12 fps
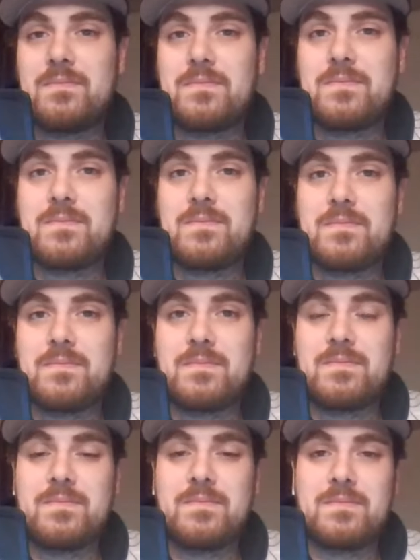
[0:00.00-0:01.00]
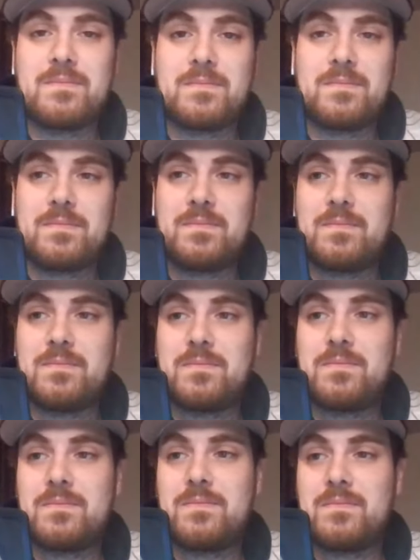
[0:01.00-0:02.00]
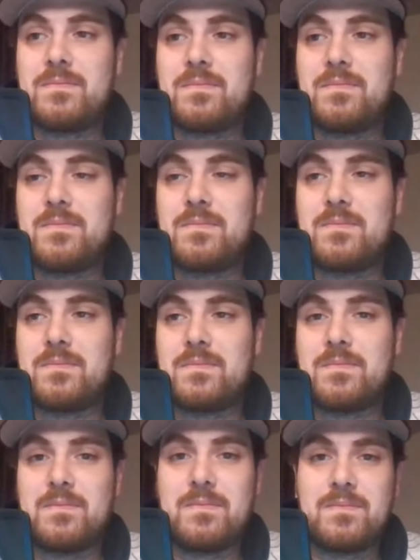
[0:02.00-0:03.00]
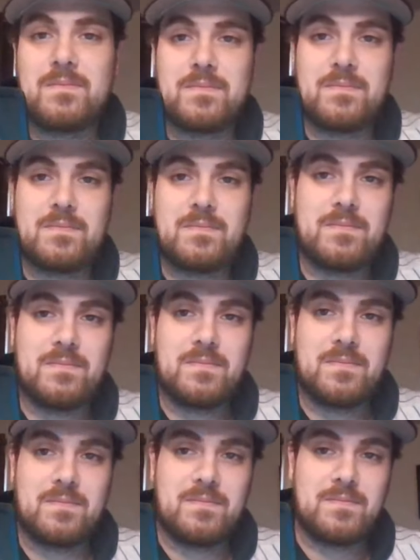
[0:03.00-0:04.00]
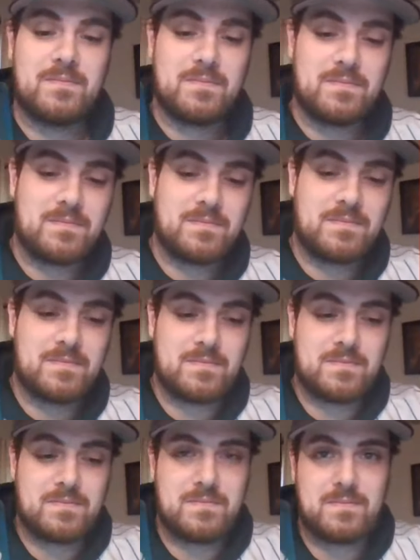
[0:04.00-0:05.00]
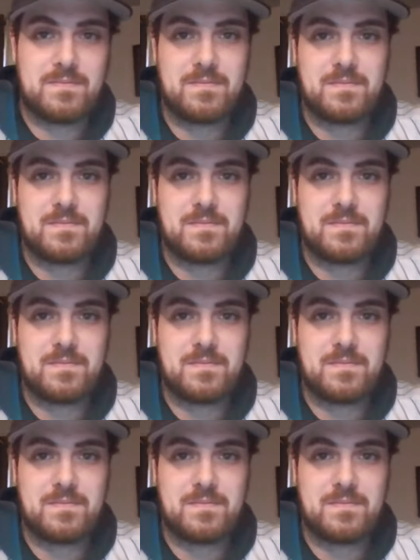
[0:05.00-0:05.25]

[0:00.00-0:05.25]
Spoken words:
(not speaking)